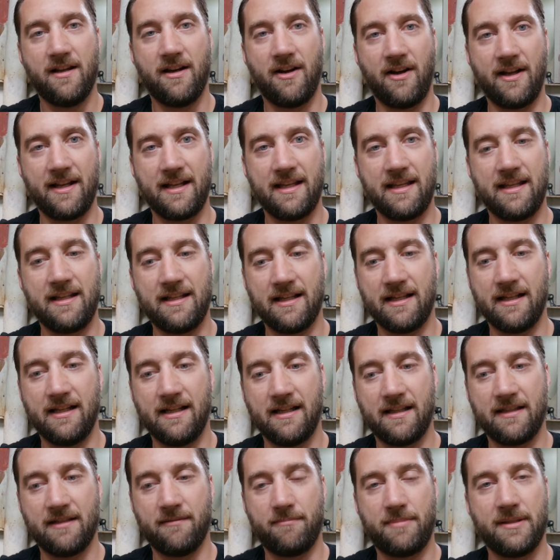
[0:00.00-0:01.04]
I need
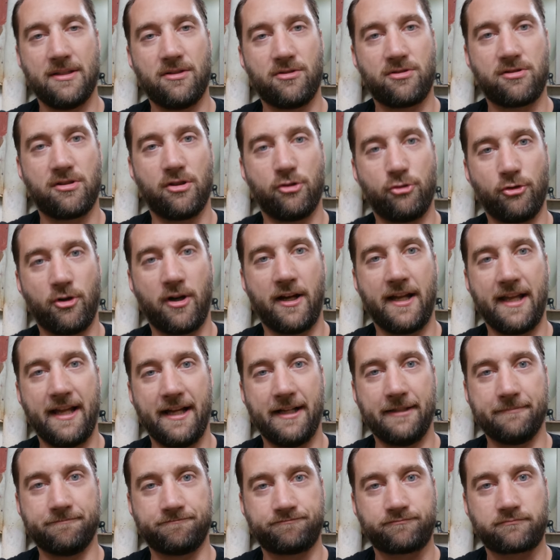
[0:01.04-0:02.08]
the bilge to dry
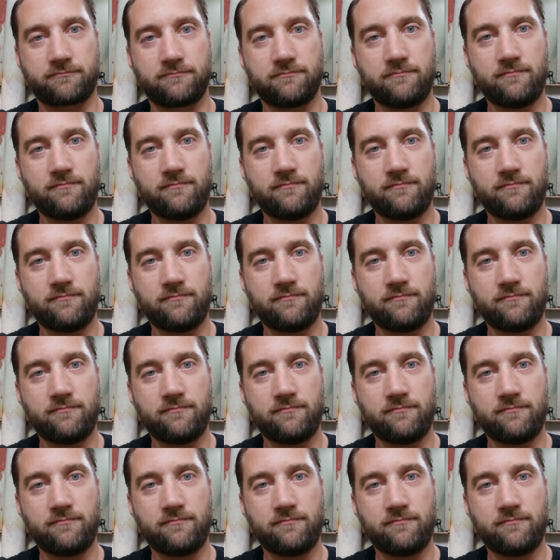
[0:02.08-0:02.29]
out.